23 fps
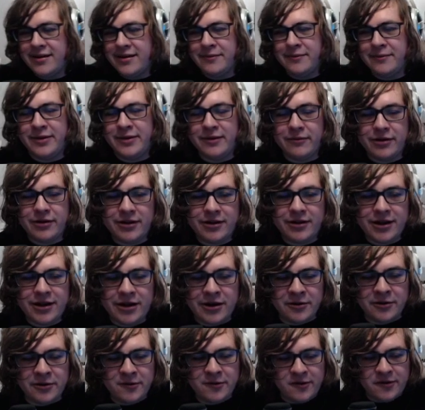think we're good to
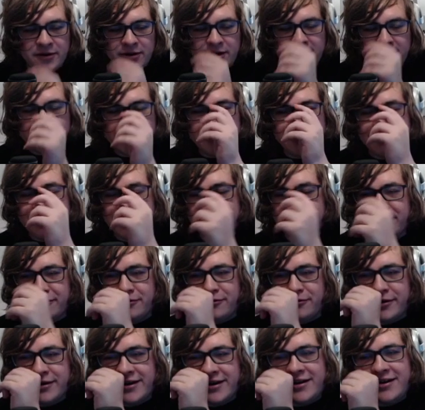go. So I'll count it down real
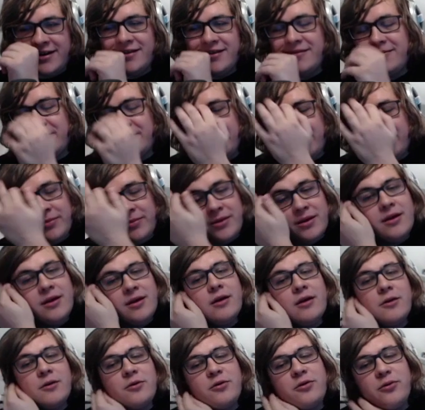quick.
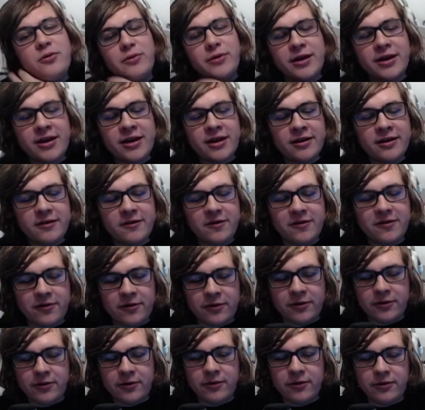3,
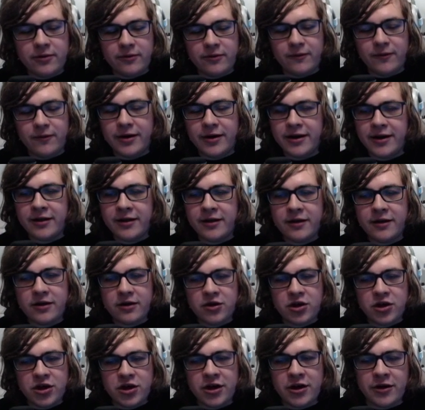2, 1,
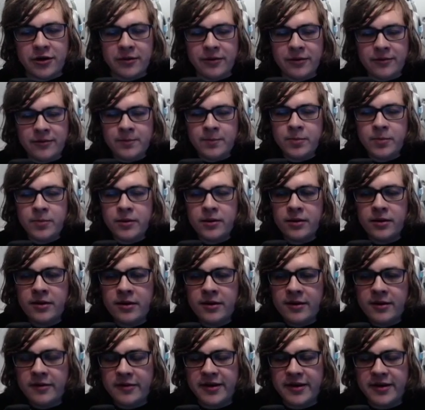go. So